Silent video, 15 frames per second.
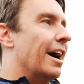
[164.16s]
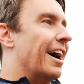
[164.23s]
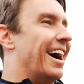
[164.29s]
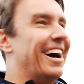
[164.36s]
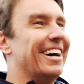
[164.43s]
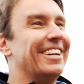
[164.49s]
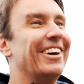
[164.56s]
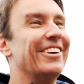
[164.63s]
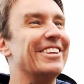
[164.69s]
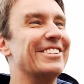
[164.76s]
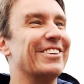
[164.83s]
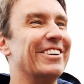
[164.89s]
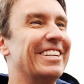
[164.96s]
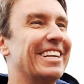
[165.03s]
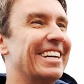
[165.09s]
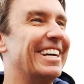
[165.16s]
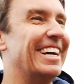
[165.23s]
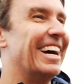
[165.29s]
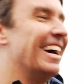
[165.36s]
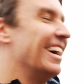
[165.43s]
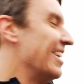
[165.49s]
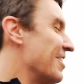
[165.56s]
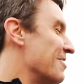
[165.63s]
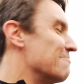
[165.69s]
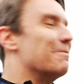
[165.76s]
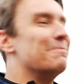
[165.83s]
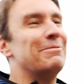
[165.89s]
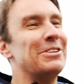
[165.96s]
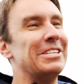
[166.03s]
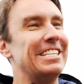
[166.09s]
Ah, I know this one.
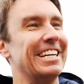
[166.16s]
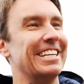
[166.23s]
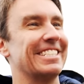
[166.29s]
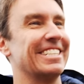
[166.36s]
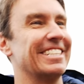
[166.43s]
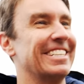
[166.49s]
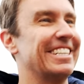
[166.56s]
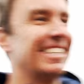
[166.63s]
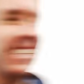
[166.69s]
1.6. Yeah,